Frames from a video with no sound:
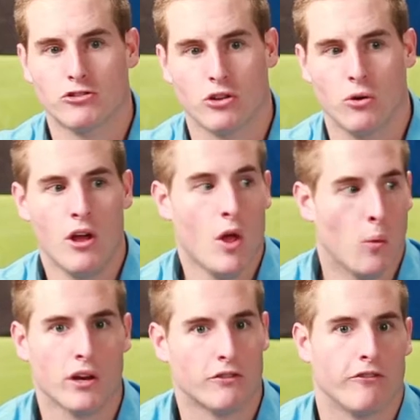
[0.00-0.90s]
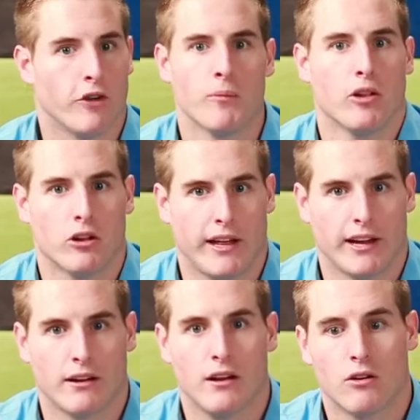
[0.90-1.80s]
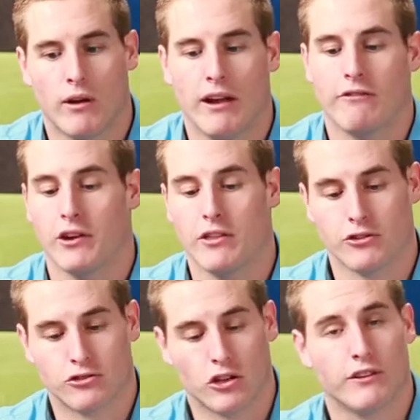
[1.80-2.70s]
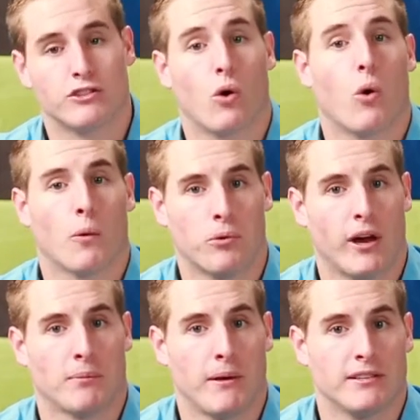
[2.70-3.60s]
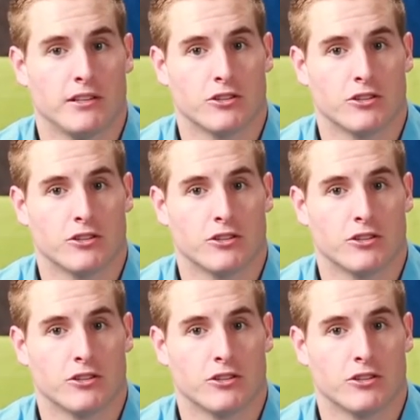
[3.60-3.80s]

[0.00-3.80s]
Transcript: also what does fulfillment look like, right? For either service or product-based